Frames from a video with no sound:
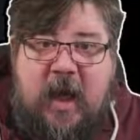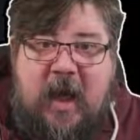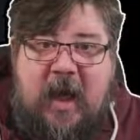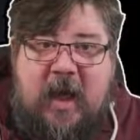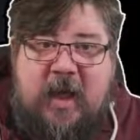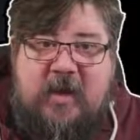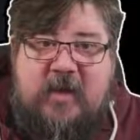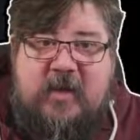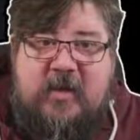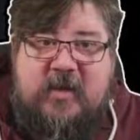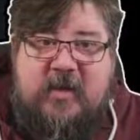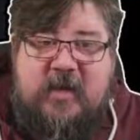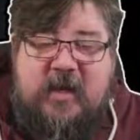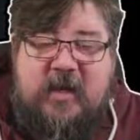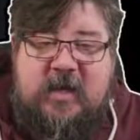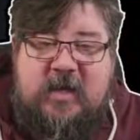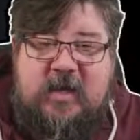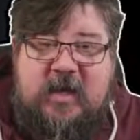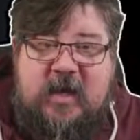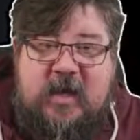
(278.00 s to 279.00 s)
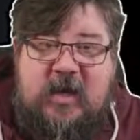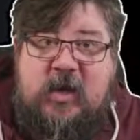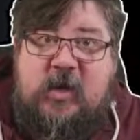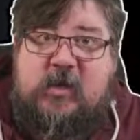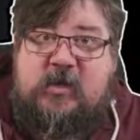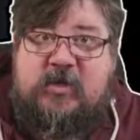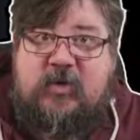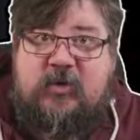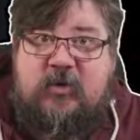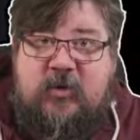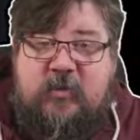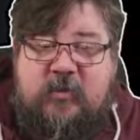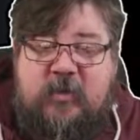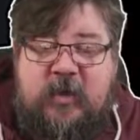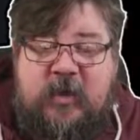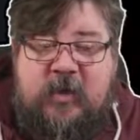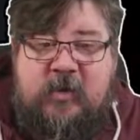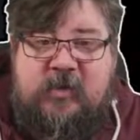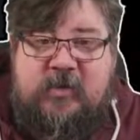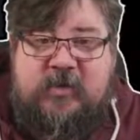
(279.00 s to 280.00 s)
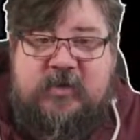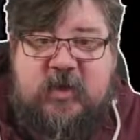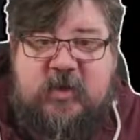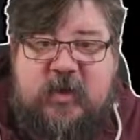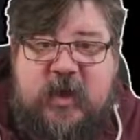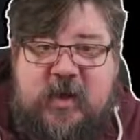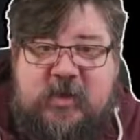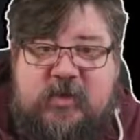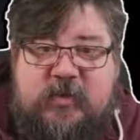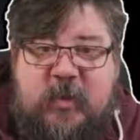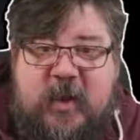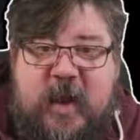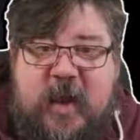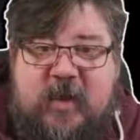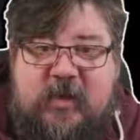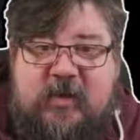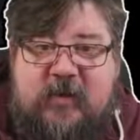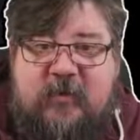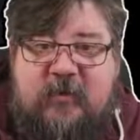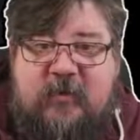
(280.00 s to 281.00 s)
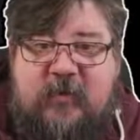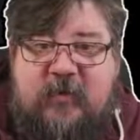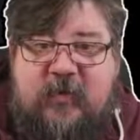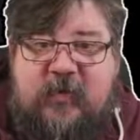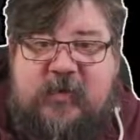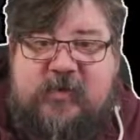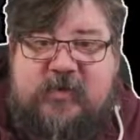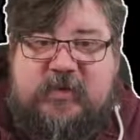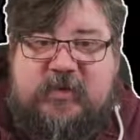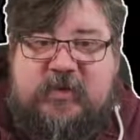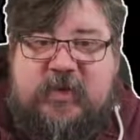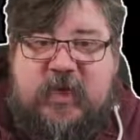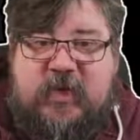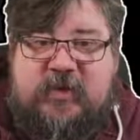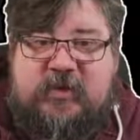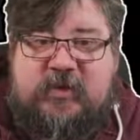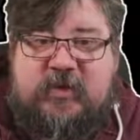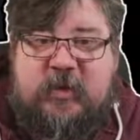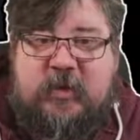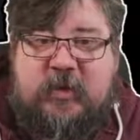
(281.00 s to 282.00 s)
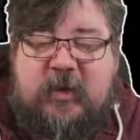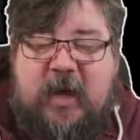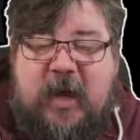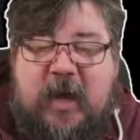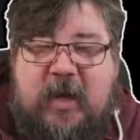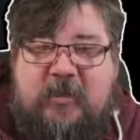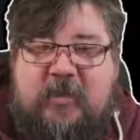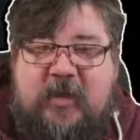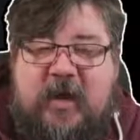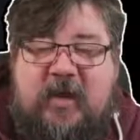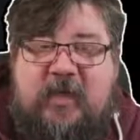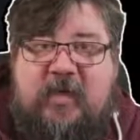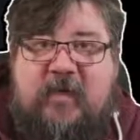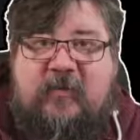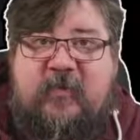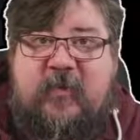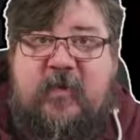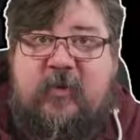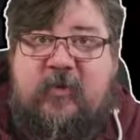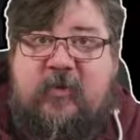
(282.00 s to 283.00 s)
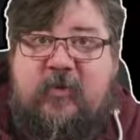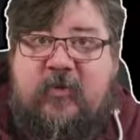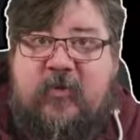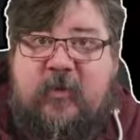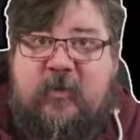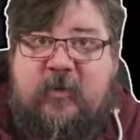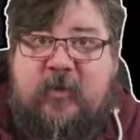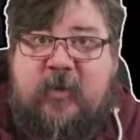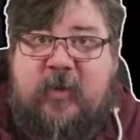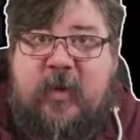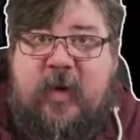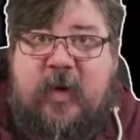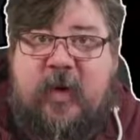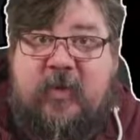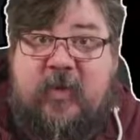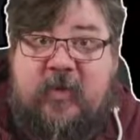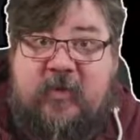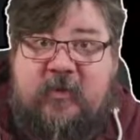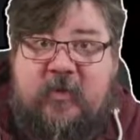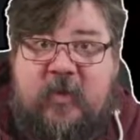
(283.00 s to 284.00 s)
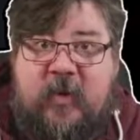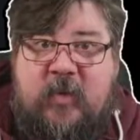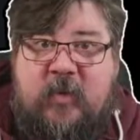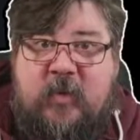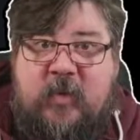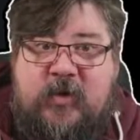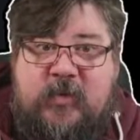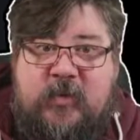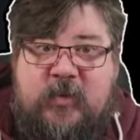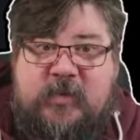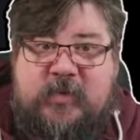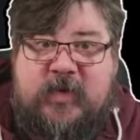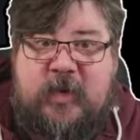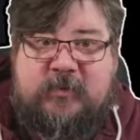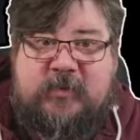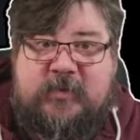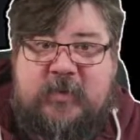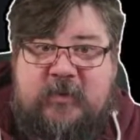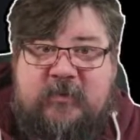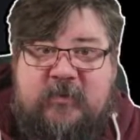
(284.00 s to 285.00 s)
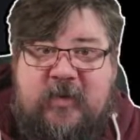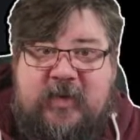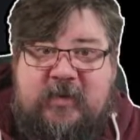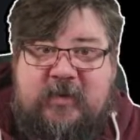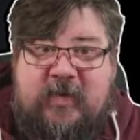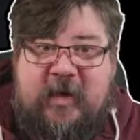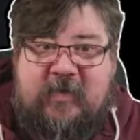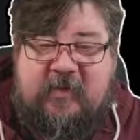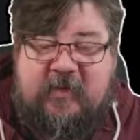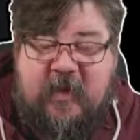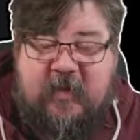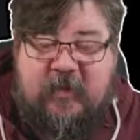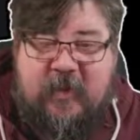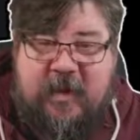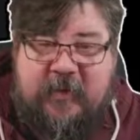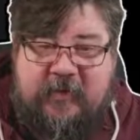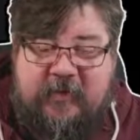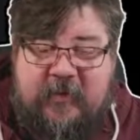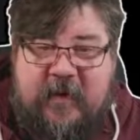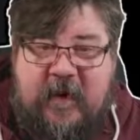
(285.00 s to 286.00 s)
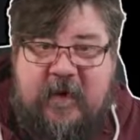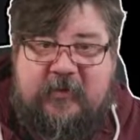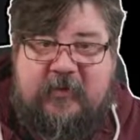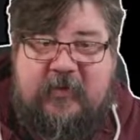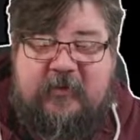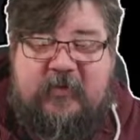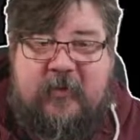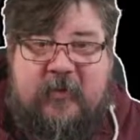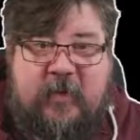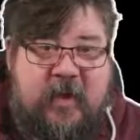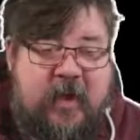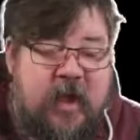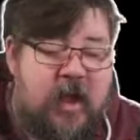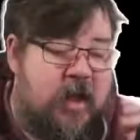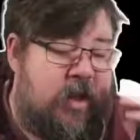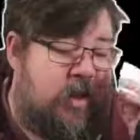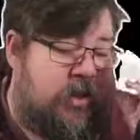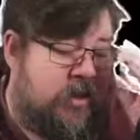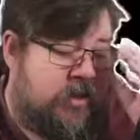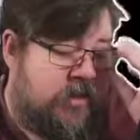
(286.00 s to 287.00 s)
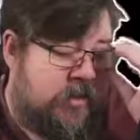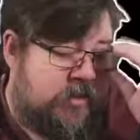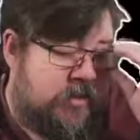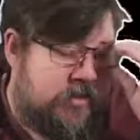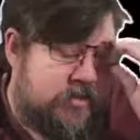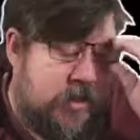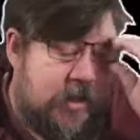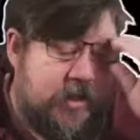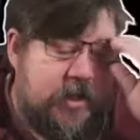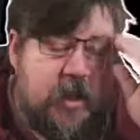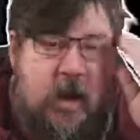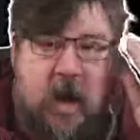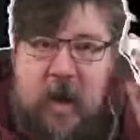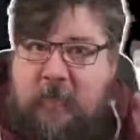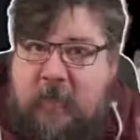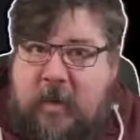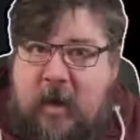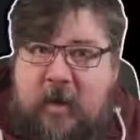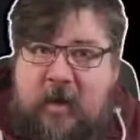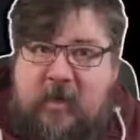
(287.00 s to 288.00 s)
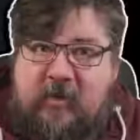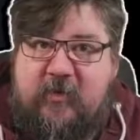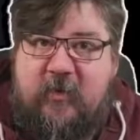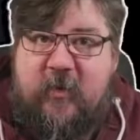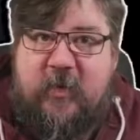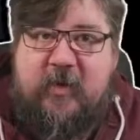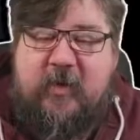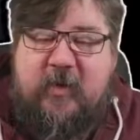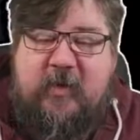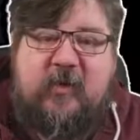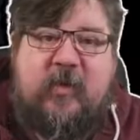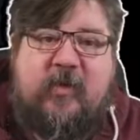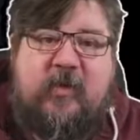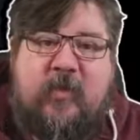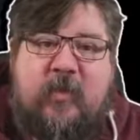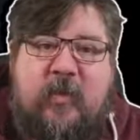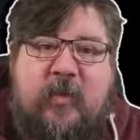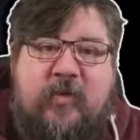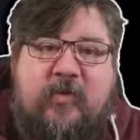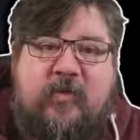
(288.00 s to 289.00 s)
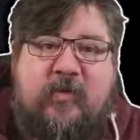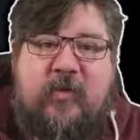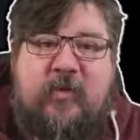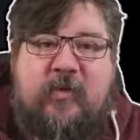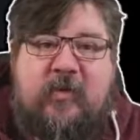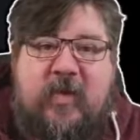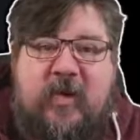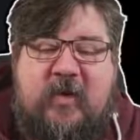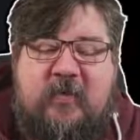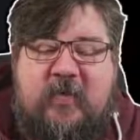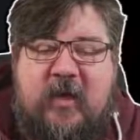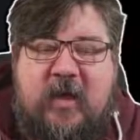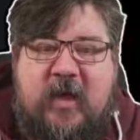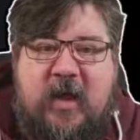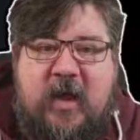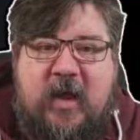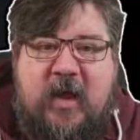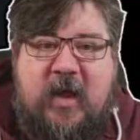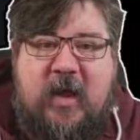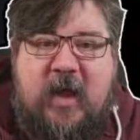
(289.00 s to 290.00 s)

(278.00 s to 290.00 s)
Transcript: And in user group news, so yes, we had the first Azure Cloud Native user group this week, which was absolutely fantastic. I managed to catch it from the car, sat in a car park in Swindon, as I do on a Tuesday evening.